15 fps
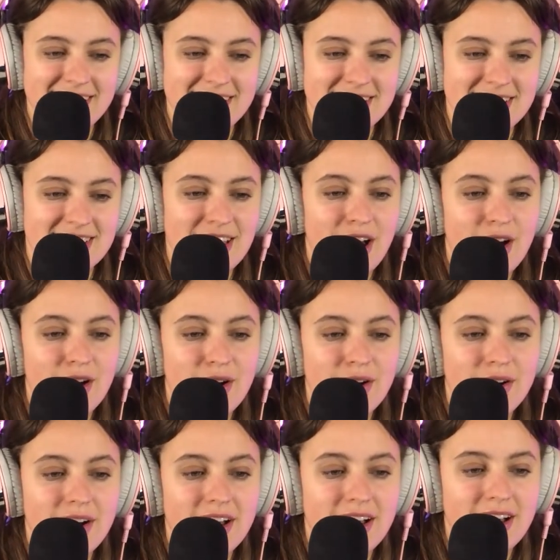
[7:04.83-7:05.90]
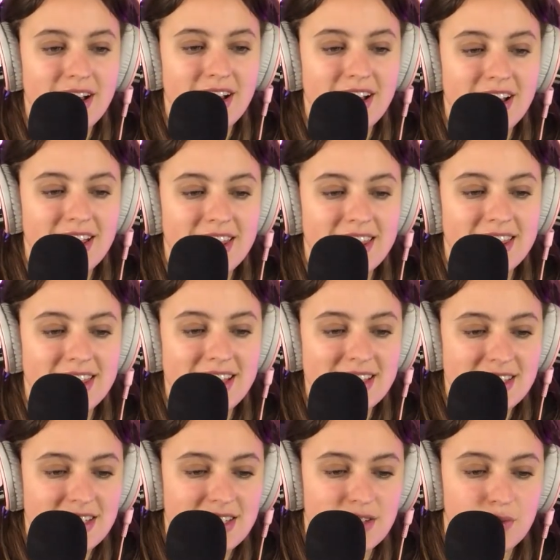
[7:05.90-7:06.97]
So
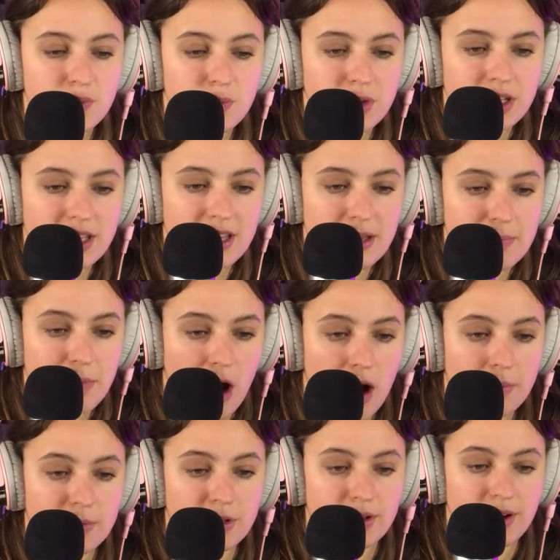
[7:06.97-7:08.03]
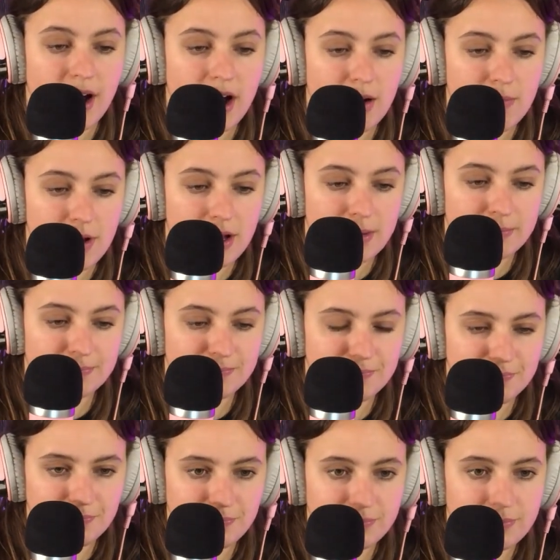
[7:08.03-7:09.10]
this is a really popular album.
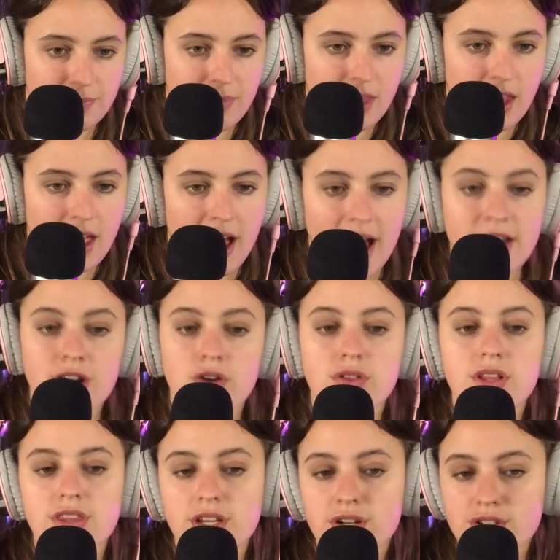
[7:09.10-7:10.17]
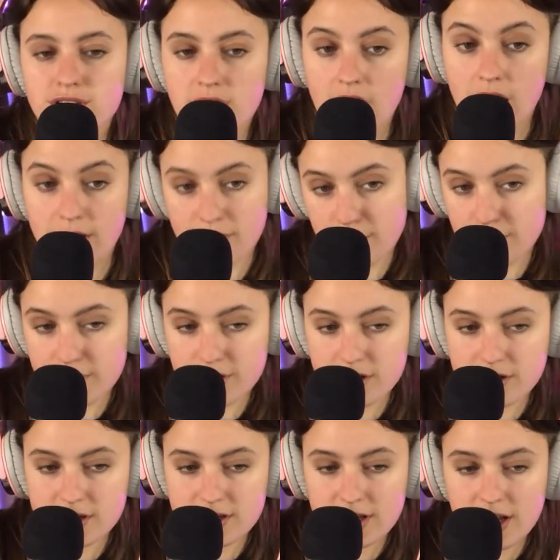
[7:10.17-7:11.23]
I know that there's
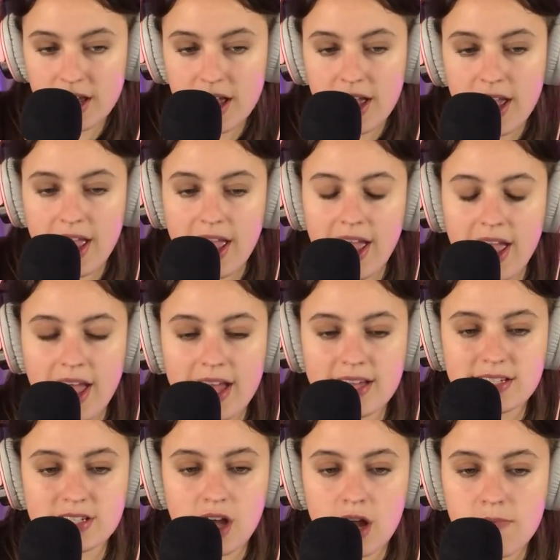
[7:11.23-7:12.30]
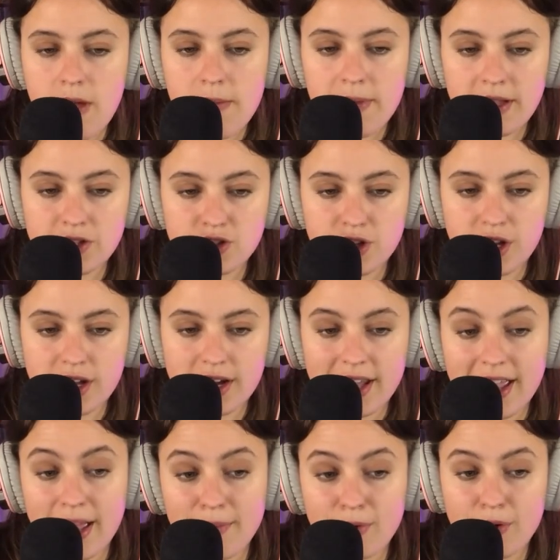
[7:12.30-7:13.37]
others, and on my Patreon, I
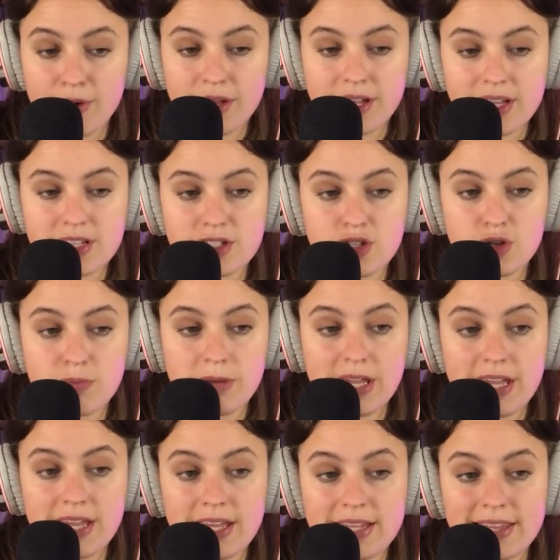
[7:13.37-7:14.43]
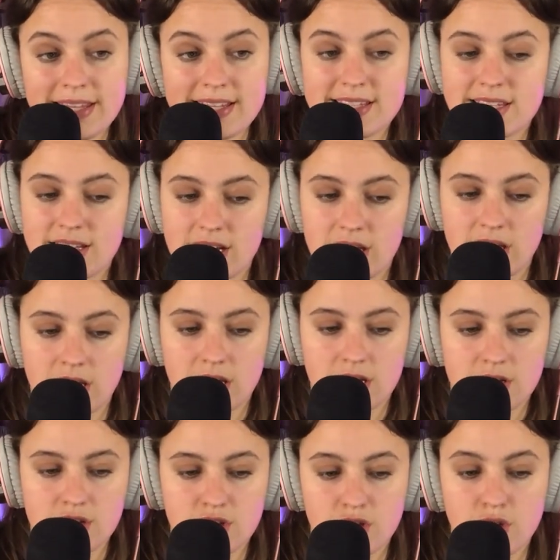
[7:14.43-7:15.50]
am going to be
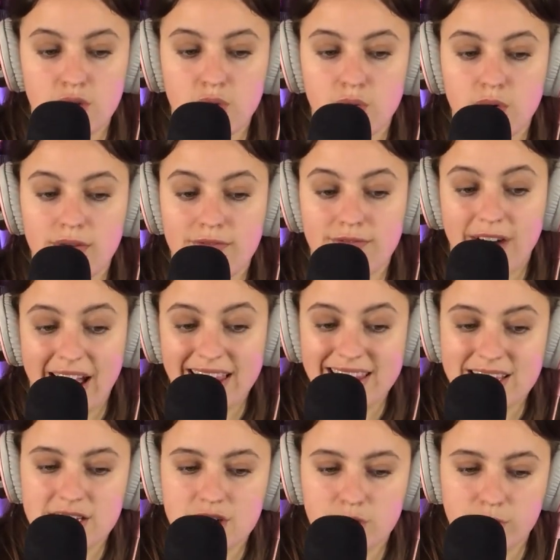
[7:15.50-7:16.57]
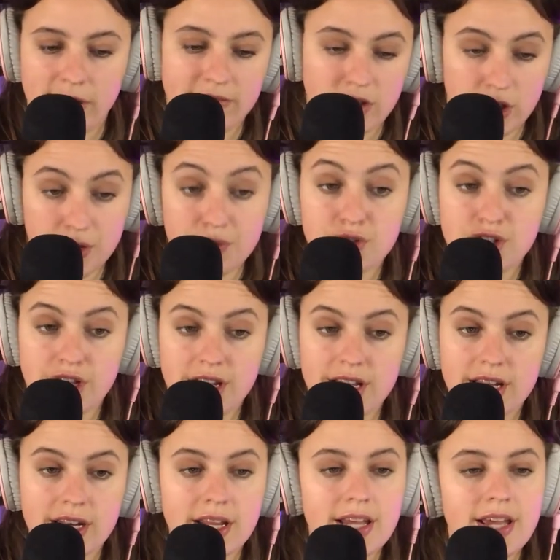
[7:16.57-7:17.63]
listening to Violent
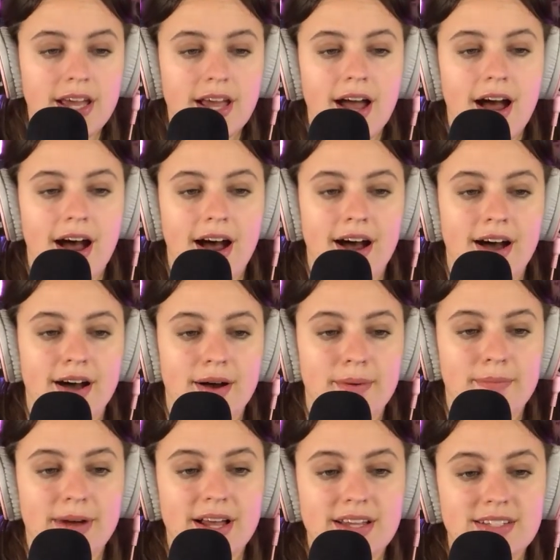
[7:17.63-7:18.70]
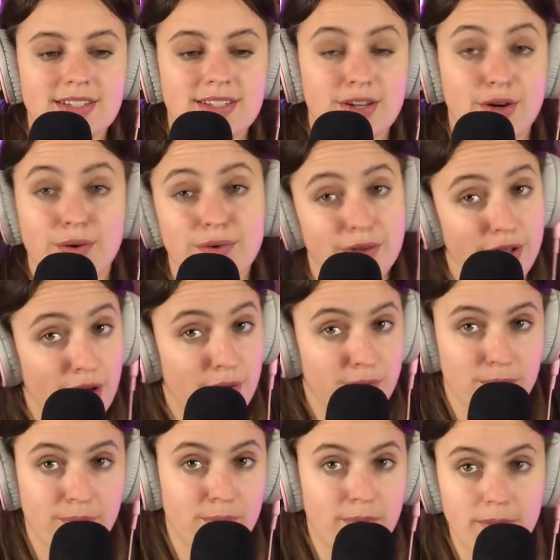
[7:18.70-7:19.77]
Revolution. So, you know,
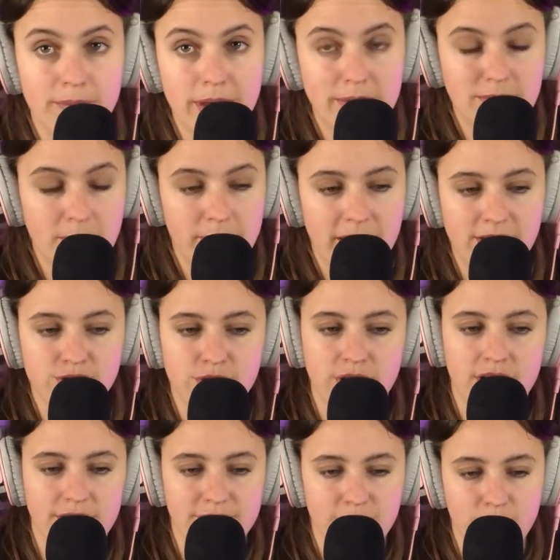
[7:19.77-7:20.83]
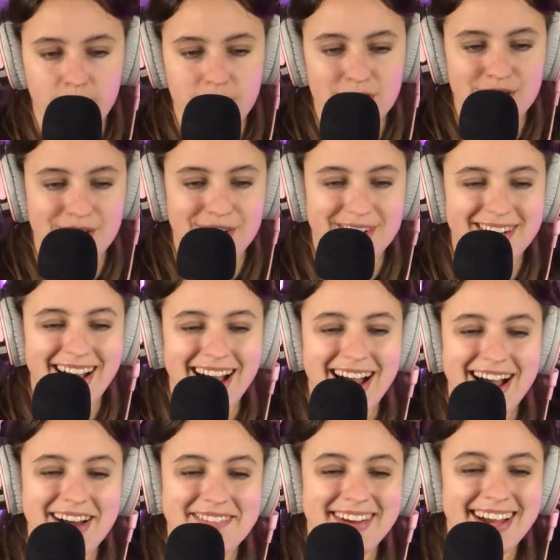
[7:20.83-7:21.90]
peep the Patreon if you want
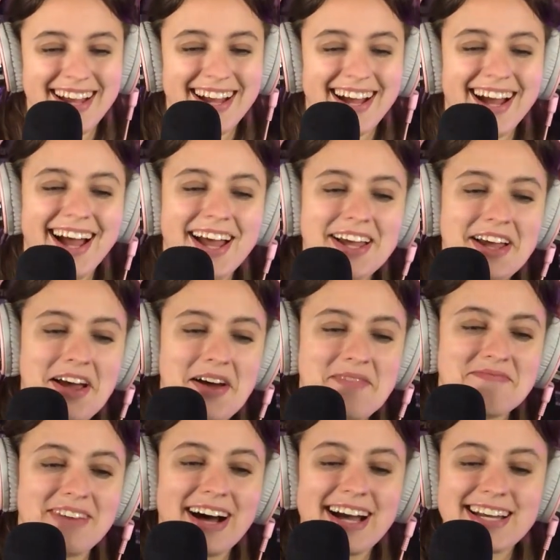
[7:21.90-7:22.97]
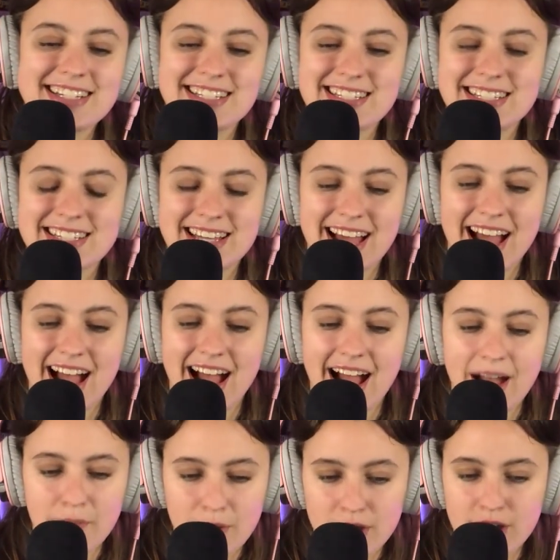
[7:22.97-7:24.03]
to. but
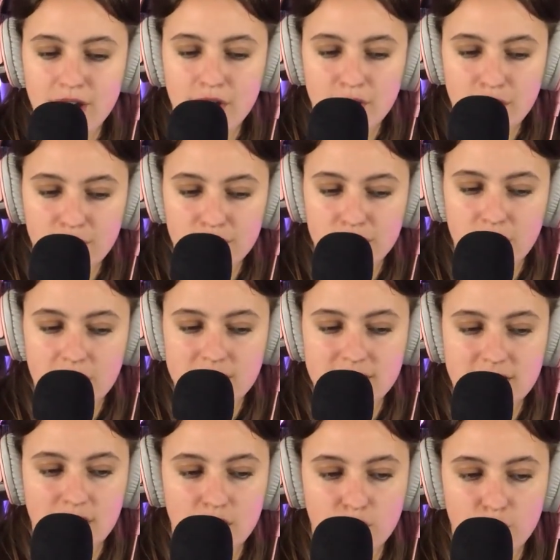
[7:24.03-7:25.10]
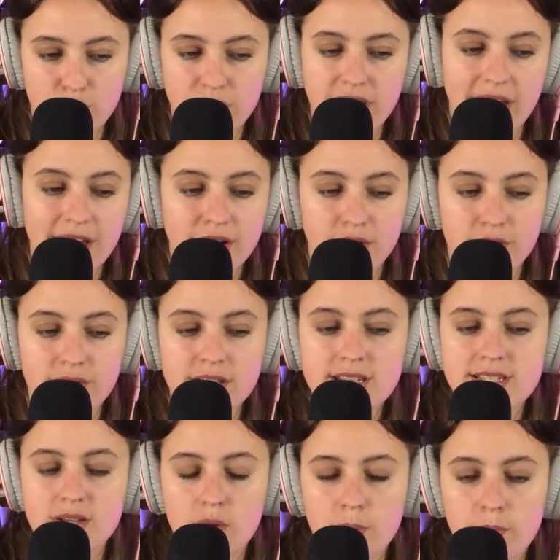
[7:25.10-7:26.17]
I want to know your thoughts on Kreator.
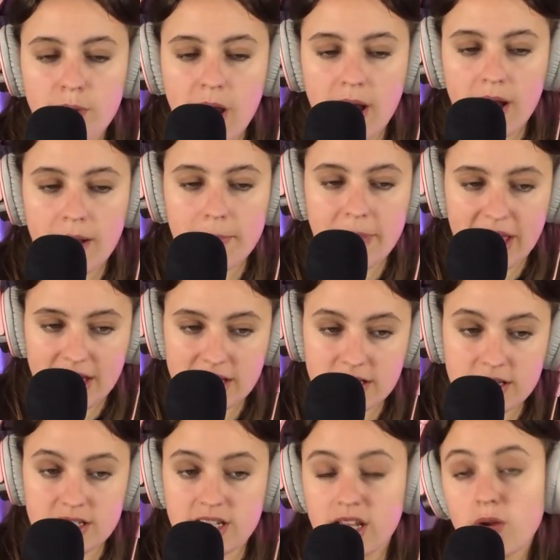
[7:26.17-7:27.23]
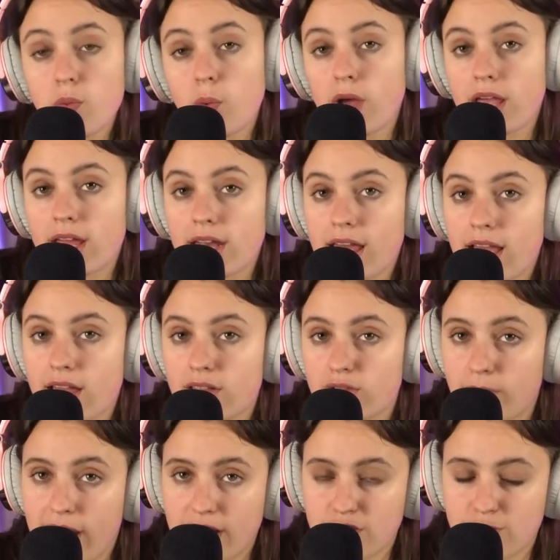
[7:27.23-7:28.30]
This band did win a
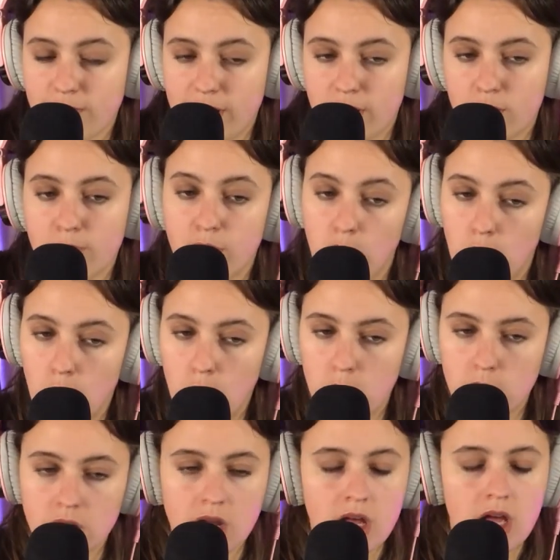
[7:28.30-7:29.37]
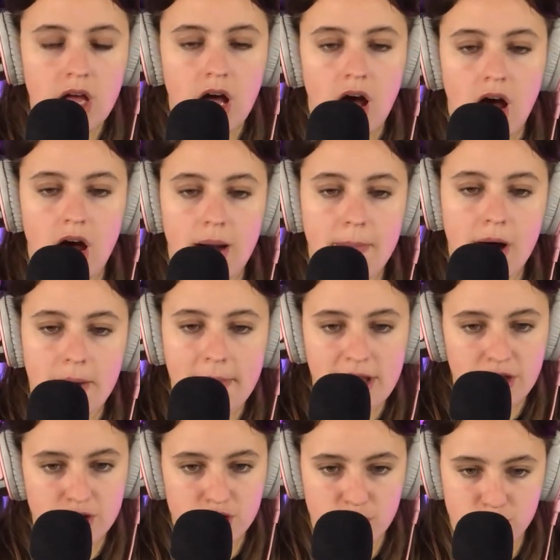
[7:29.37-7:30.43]
thrash metal poll on my
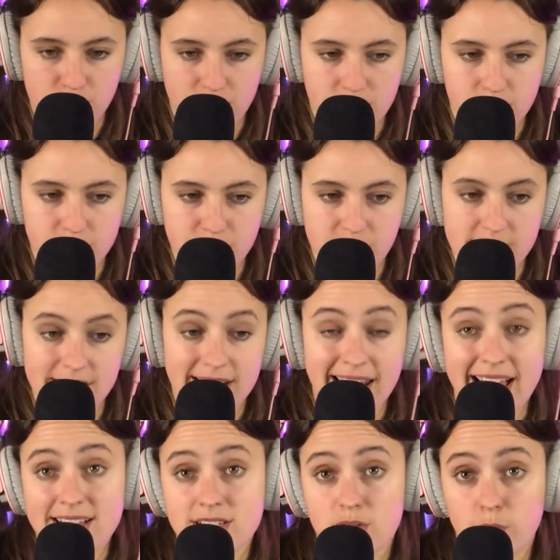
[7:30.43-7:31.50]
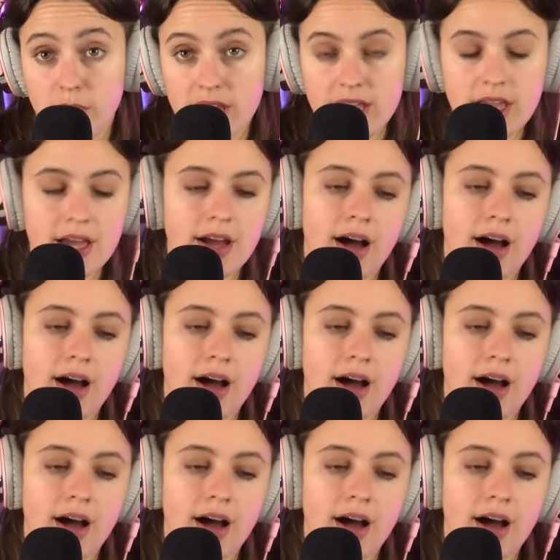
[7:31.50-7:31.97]
YouTube channel, which I did last week